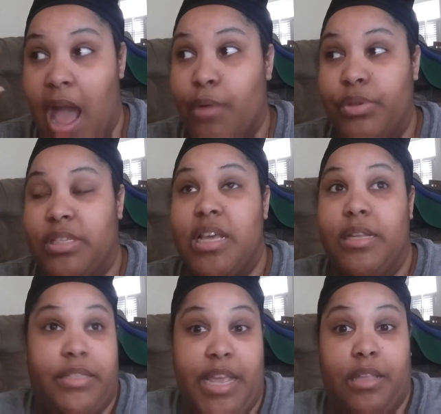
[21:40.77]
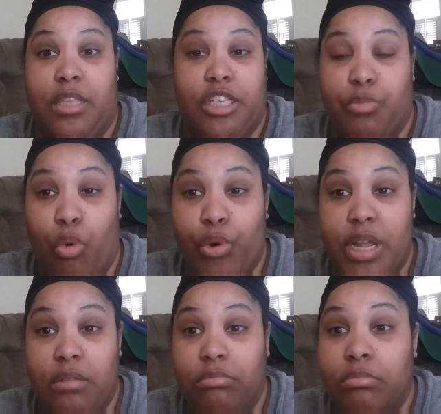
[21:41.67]
I was ticked this
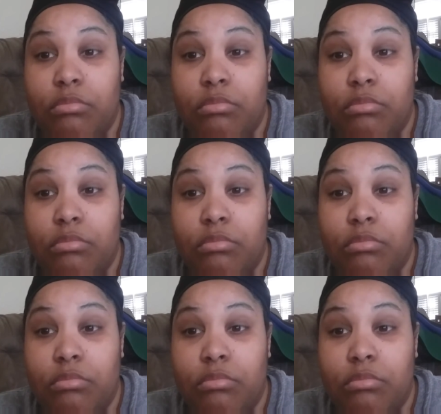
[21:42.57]
morning.